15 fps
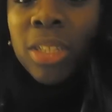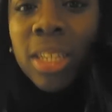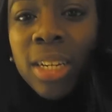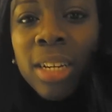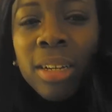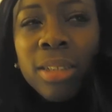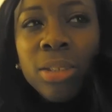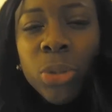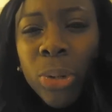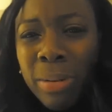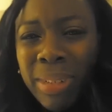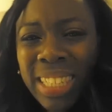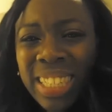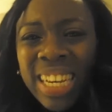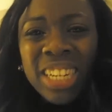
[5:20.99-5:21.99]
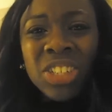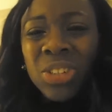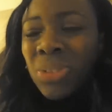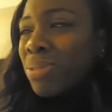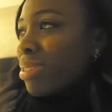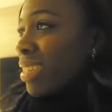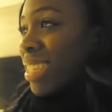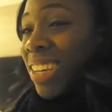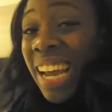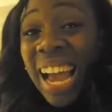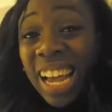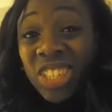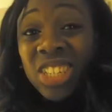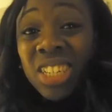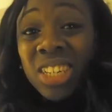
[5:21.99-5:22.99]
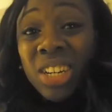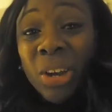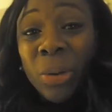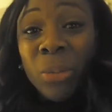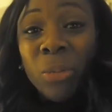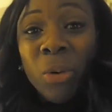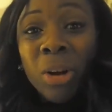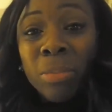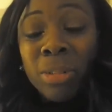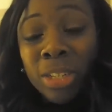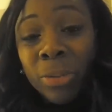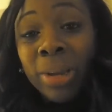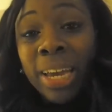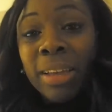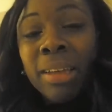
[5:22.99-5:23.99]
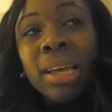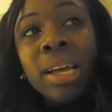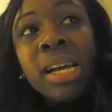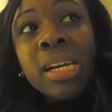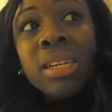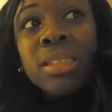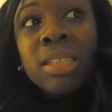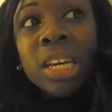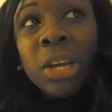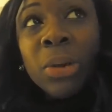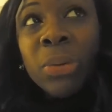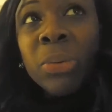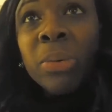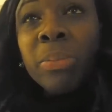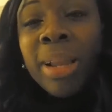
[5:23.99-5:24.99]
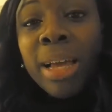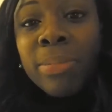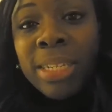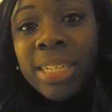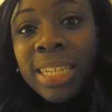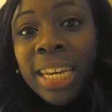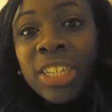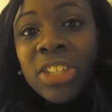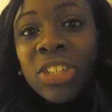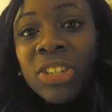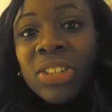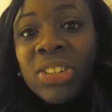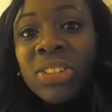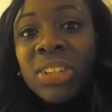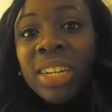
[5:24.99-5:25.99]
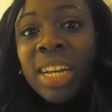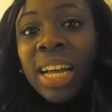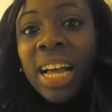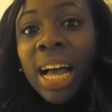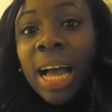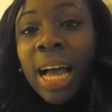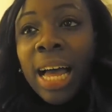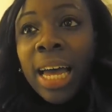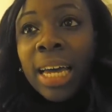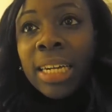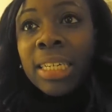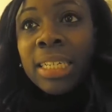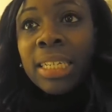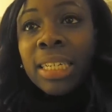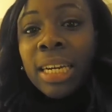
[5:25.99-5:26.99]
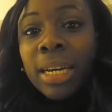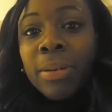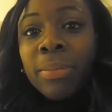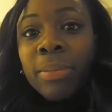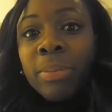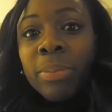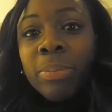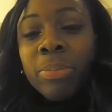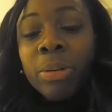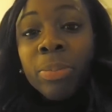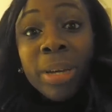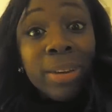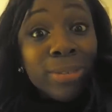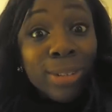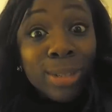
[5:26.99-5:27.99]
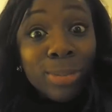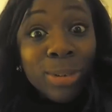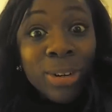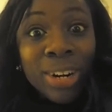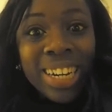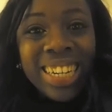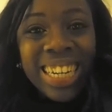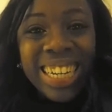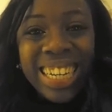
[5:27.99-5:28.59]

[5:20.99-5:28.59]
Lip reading: going to sort out my schedule, because I don't actually know what I'm doing. So plan my schedule and prepare for tomorrow.